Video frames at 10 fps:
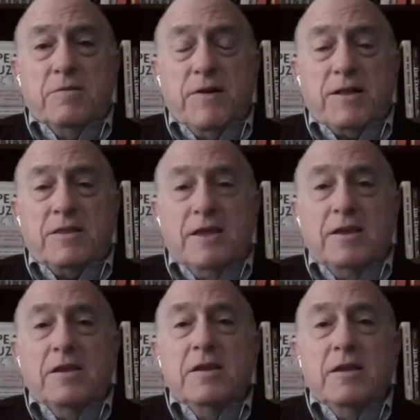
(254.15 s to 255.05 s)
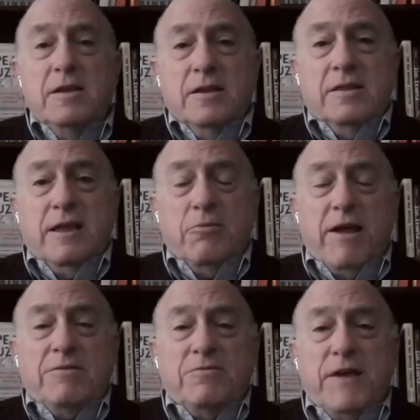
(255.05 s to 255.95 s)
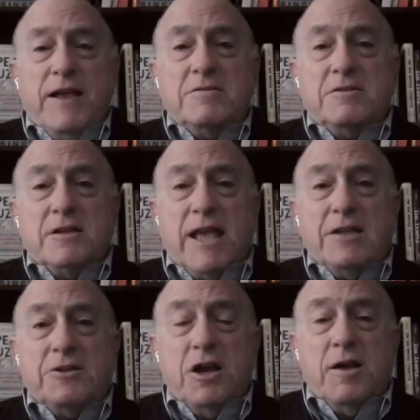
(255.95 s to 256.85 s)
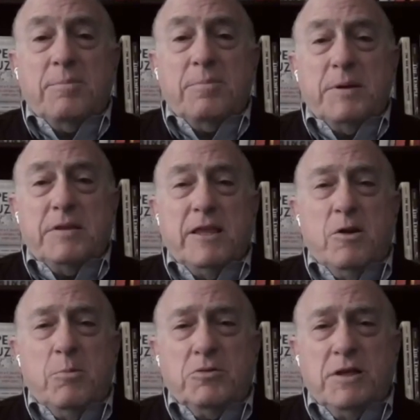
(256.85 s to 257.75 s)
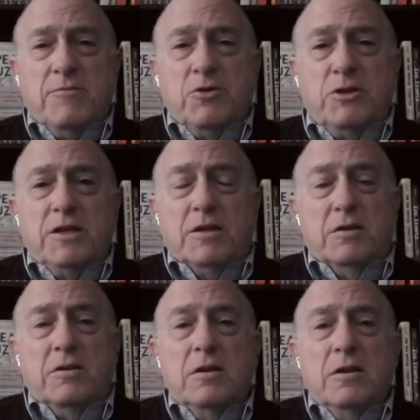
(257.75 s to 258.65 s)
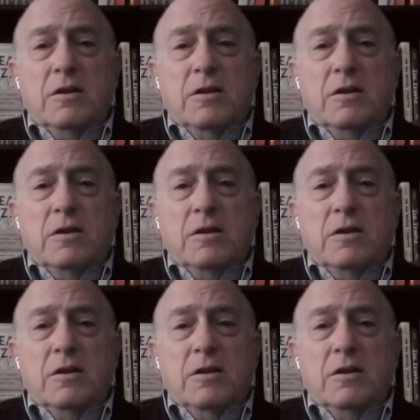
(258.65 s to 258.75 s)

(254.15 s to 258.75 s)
In fact, they ran fast to catch up, but they almost never did.